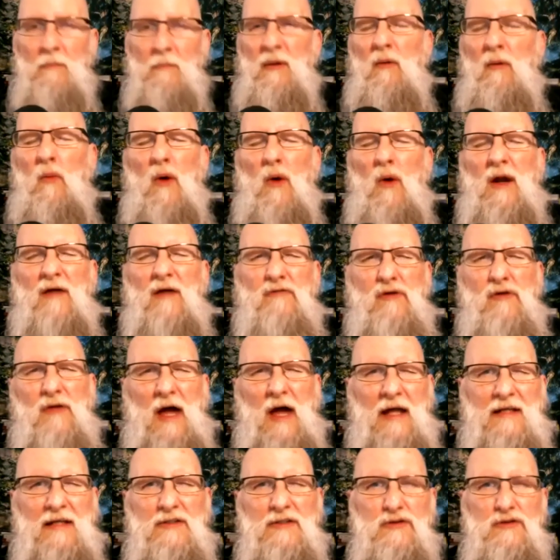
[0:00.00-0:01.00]
whatever
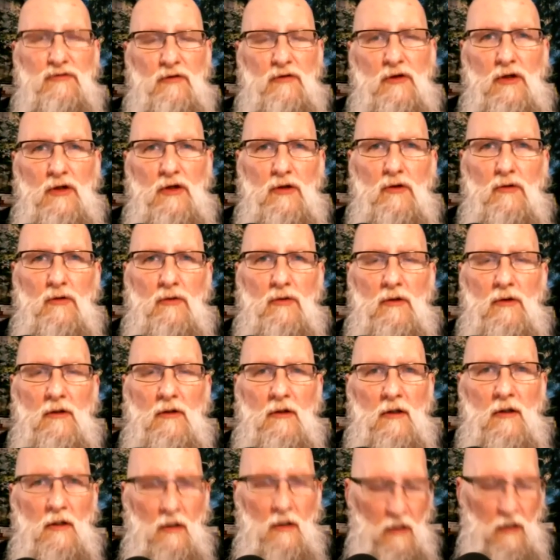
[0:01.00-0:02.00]
that is for you,
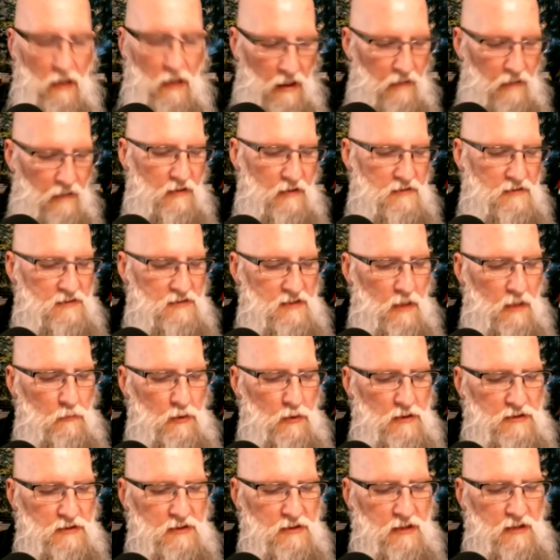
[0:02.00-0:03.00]
and then step
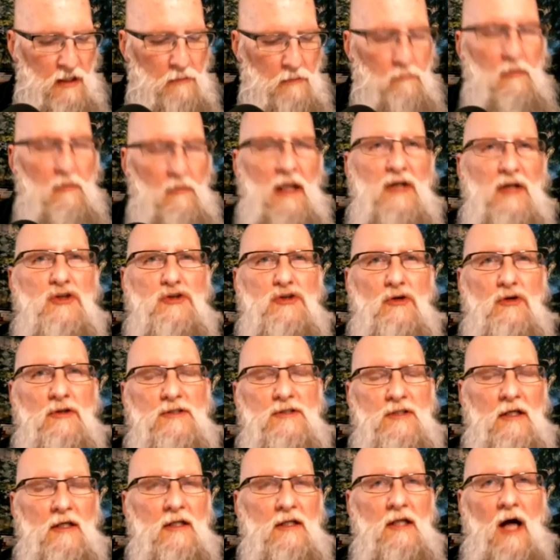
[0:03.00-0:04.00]
into that. Make sure
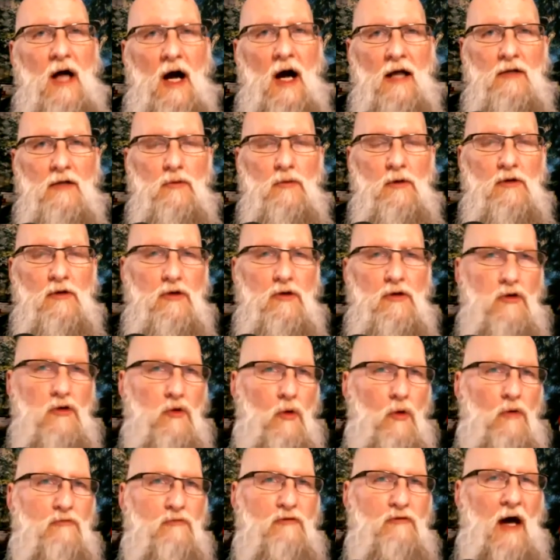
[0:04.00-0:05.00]
it's aligned with
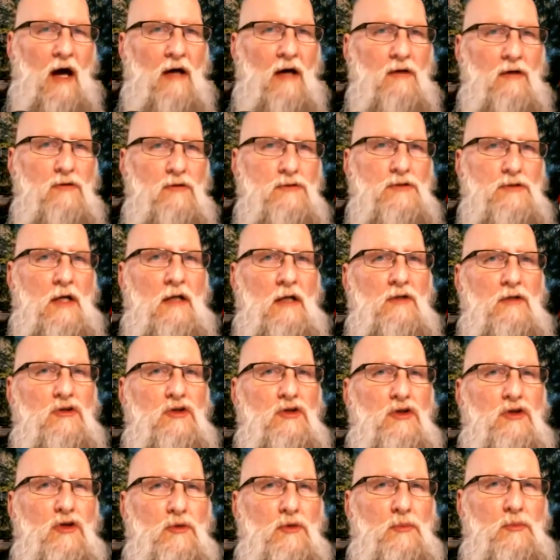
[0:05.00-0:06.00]
your values and
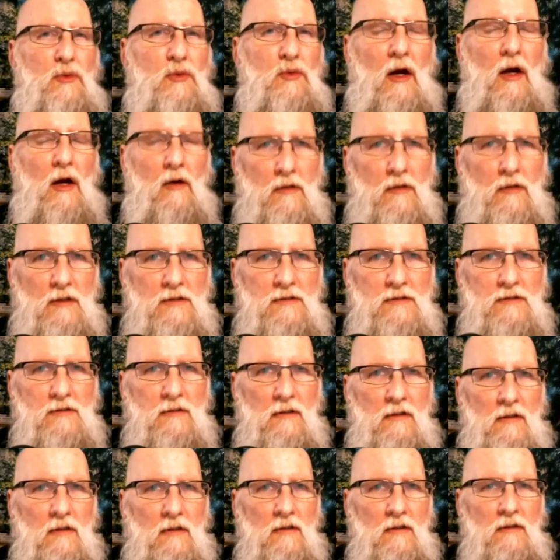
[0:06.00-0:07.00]
your priorities.
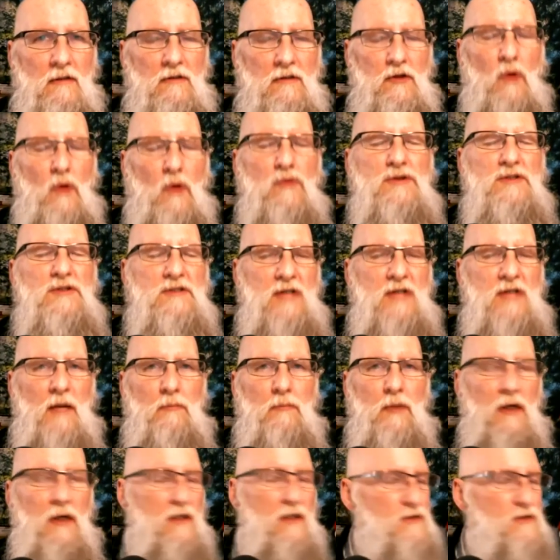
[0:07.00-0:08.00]
Don't
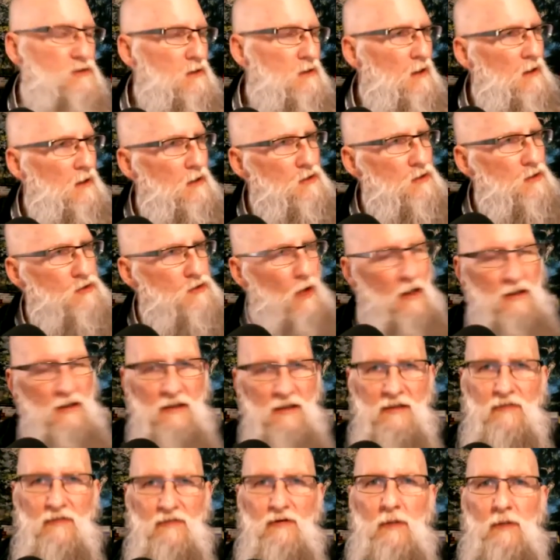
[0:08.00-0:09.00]
step, because trying to
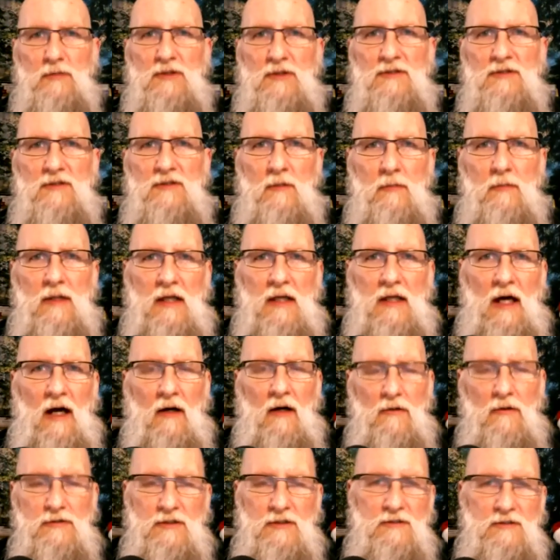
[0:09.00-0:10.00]
live up to somebody
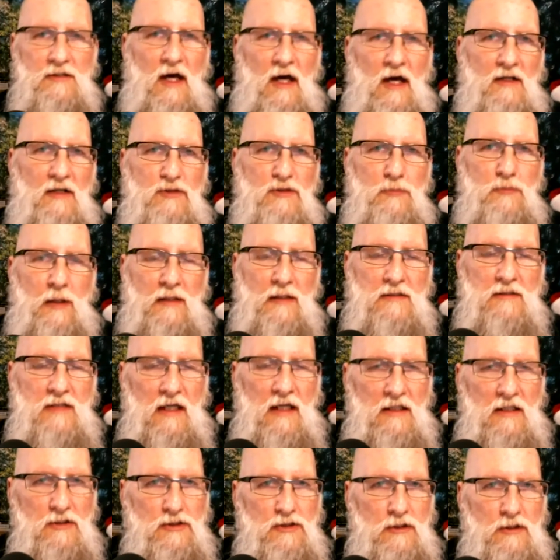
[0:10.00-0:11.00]
else's
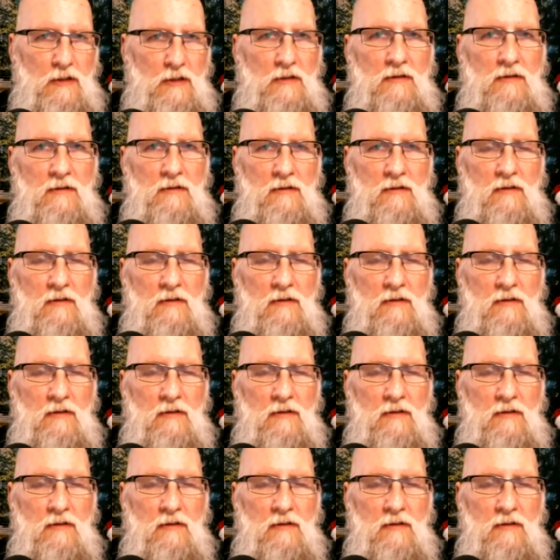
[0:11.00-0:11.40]
expectation,